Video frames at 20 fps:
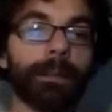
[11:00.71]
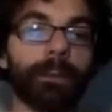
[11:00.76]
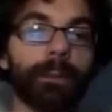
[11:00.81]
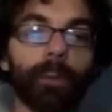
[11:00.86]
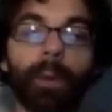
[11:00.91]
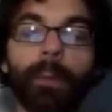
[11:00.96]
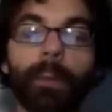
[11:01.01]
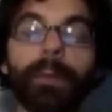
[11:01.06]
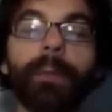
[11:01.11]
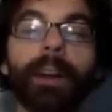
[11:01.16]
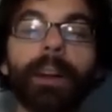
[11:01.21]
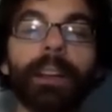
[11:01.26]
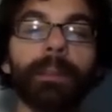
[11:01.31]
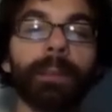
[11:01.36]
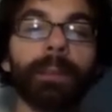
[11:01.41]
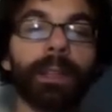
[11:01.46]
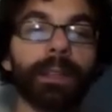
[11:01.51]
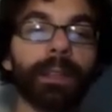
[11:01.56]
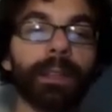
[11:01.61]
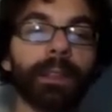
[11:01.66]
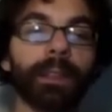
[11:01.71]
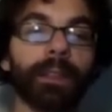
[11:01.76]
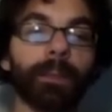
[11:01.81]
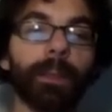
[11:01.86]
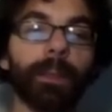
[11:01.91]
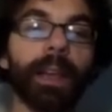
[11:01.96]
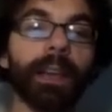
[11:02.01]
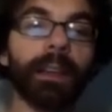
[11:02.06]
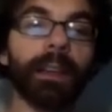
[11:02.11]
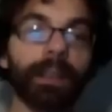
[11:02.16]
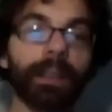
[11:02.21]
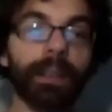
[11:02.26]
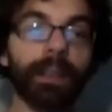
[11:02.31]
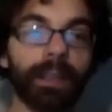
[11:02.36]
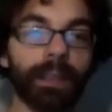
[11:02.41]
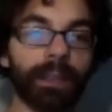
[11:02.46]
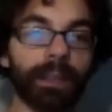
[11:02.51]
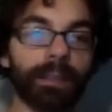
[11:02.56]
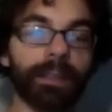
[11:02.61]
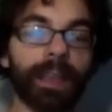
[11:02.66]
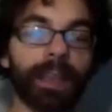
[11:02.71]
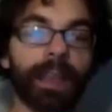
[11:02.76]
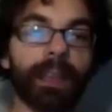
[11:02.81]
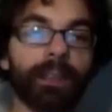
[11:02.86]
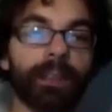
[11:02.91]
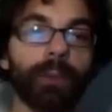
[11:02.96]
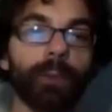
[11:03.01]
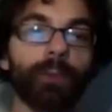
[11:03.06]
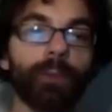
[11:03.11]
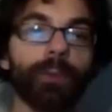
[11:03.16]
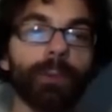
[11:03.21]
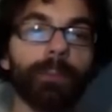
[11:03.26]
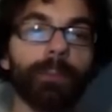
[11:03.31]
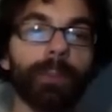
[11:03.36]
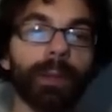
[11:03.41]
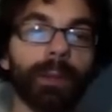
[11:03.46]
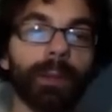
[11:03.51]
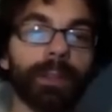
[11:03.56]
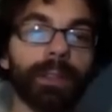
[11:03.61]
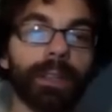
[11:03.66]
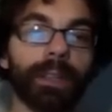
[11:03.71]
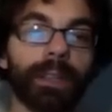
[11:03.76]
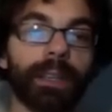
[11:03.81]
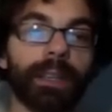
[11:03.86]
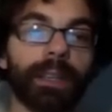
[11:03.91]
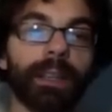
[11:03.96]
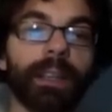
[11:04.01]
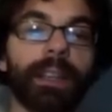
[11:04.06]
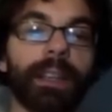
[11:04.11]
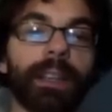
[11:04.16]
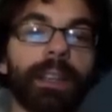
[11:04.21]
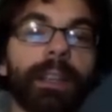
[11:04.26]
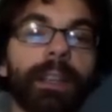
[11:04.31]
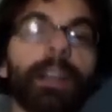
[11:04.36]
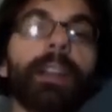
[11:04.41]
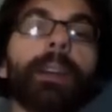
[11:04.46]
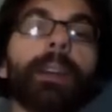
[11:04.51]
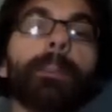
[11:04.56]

So what we recommend in the spec is that you should build a